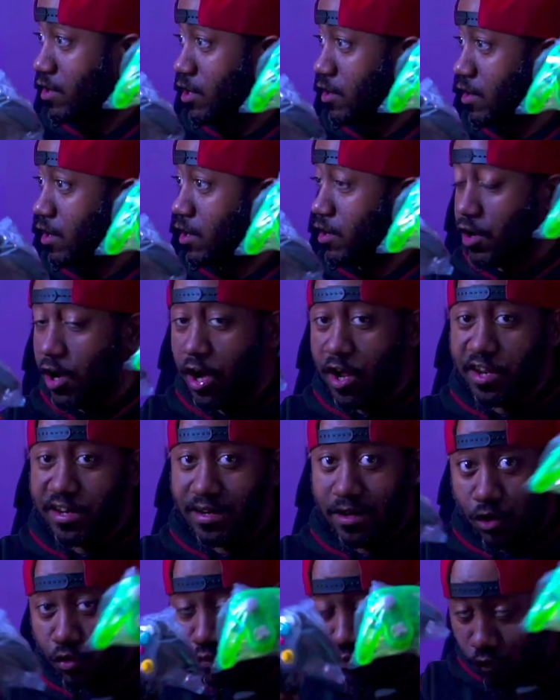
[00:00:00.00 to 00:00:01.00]

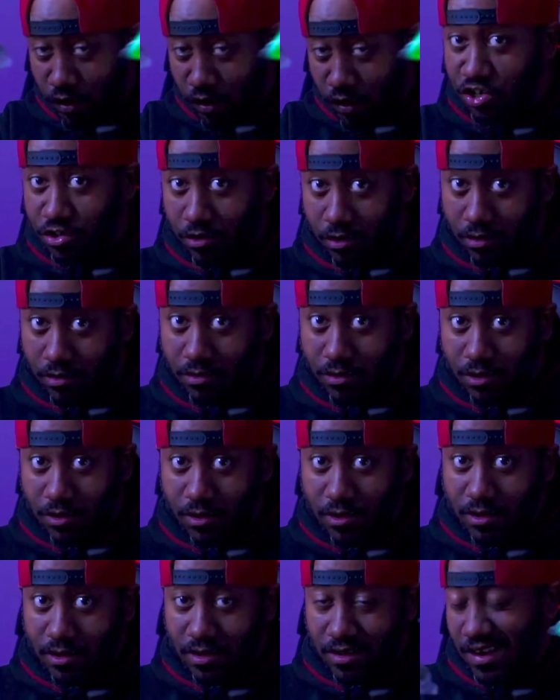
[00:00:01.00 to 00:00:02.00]
an original,
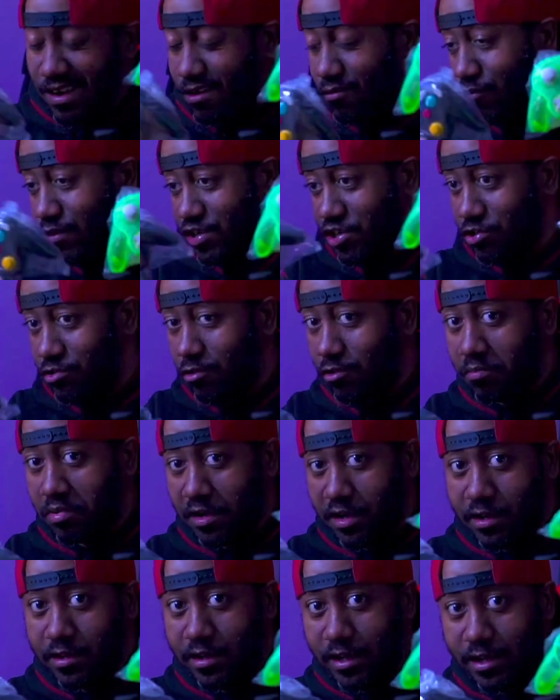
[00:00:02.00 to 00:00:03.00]
not original,
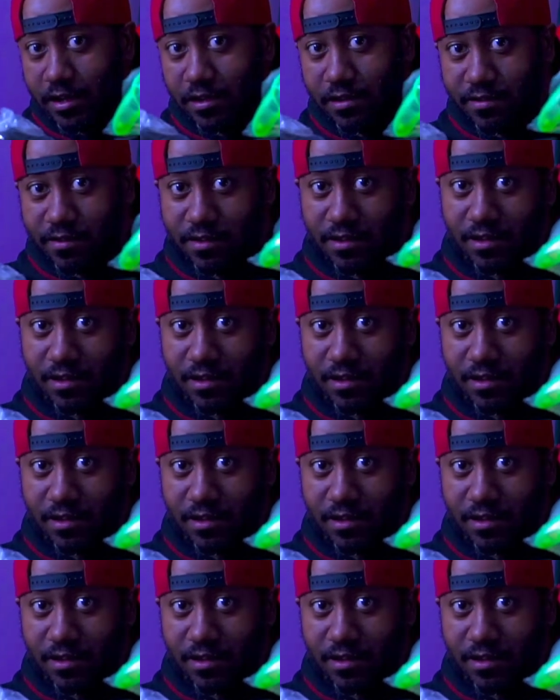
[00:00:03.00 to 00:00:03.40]
but like